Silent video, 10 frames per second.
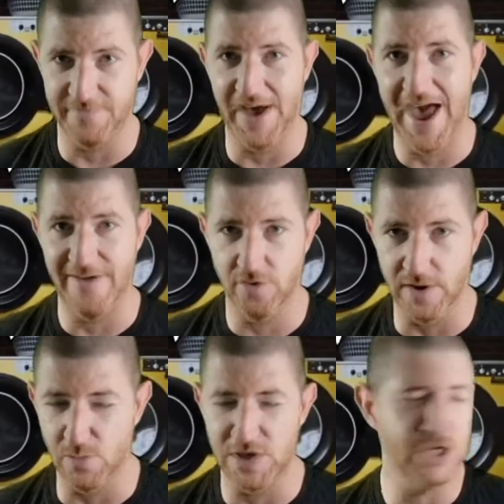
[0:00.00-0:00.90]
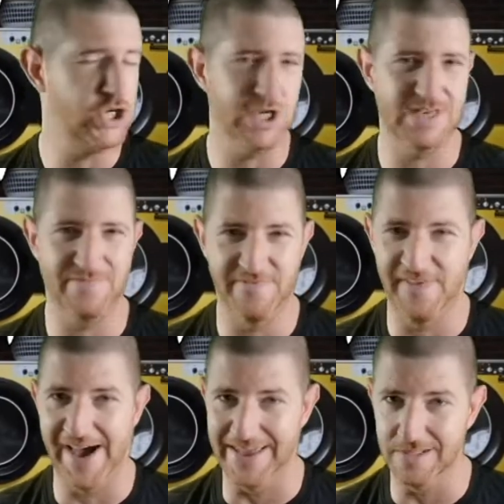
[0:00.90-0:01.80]
for heroin, which is just
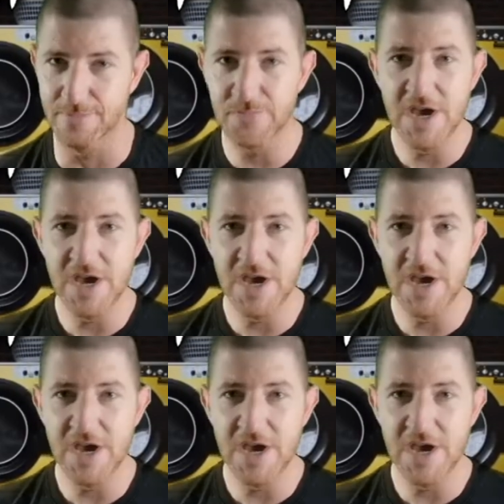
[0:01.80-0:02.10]
vile.